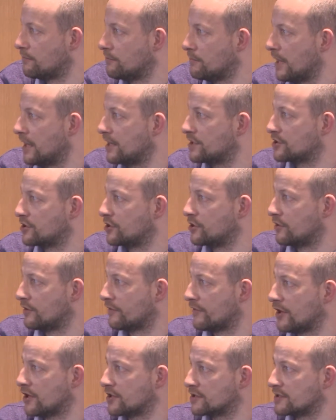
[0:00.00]
major
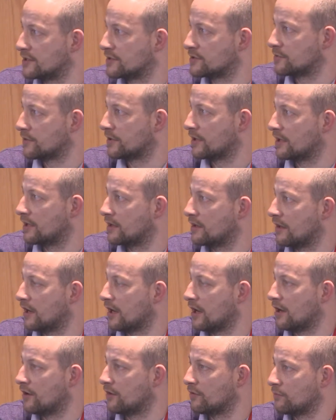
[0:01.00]
universities within
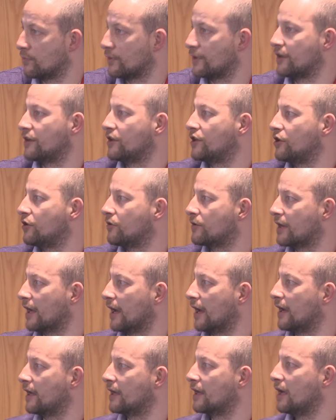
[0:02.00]
the
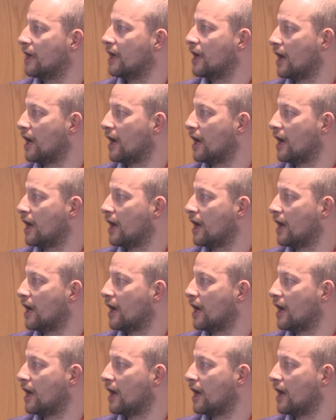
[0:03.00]
UK.